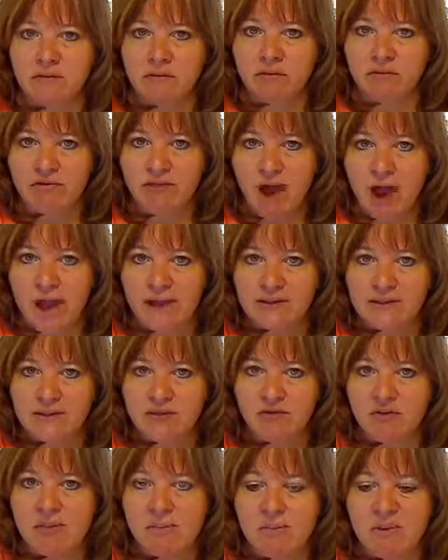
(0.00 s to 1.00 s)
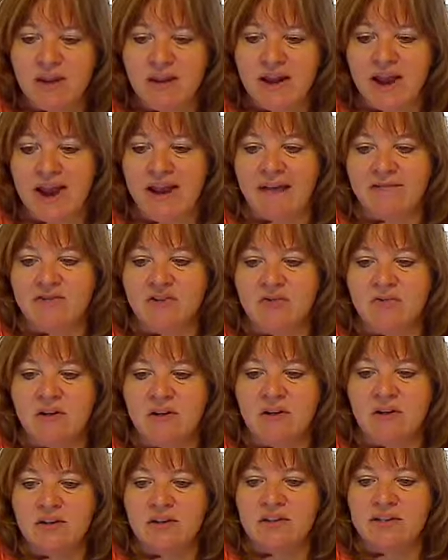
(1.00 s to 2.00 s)
thoughts creep in
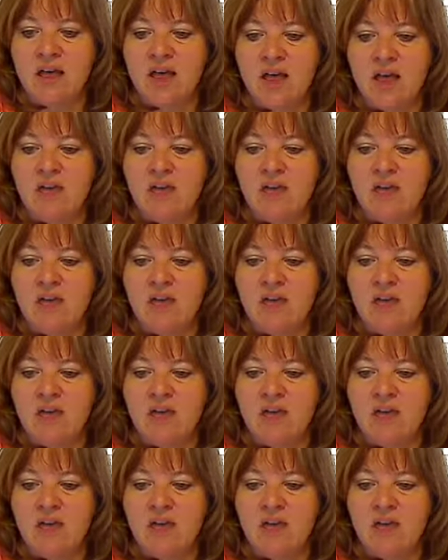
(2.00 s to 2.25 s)
afterwards,